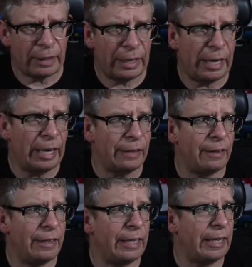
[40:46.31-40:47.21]
and
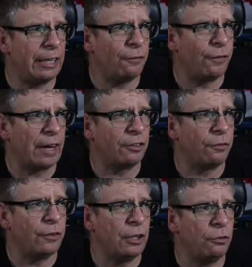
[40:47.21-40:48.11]
the
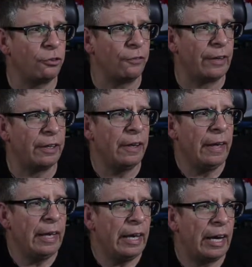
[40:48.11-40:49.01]
ineffective use of it.
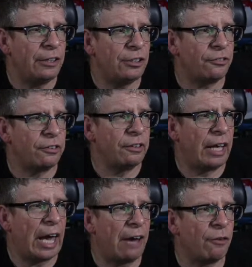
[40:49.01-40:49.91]
I just
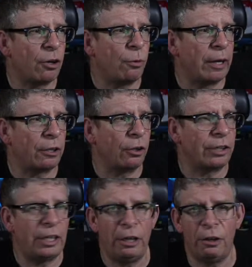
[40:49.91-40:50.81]
have a quick
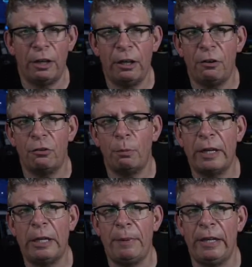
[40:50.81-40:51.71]
look here. Here's
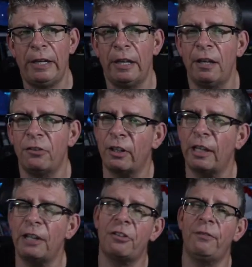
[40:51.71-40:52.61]
Wikipedia, and it's a
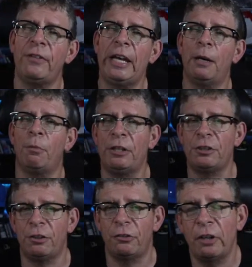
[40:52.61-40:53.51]
list of data
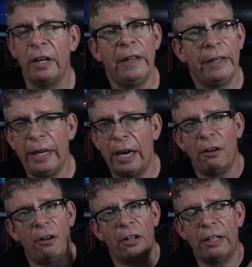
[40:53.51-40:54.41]
breaches. Yeah,
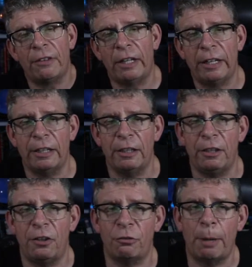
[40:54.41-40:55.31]
I'll leave the link in the
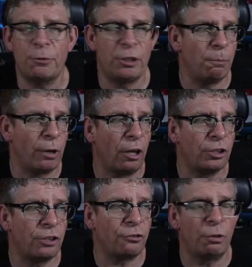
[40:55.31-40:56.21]
description, but I'll
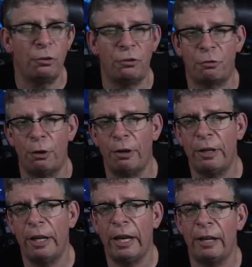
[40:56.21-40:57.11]
just cruise through
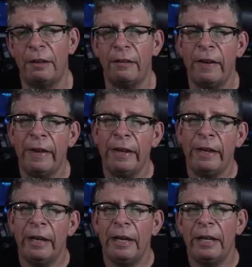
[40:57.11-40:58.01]
it. And
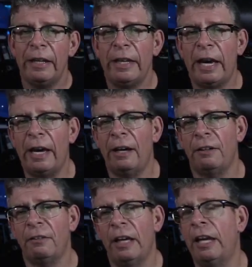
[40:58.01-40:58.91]

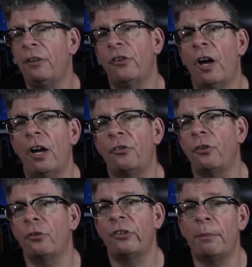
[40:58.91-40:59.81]
yeah, and it's not as
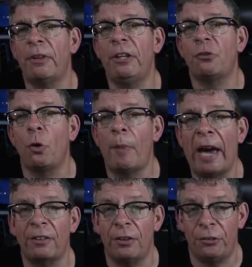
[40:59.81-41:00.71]
though some of these go back to the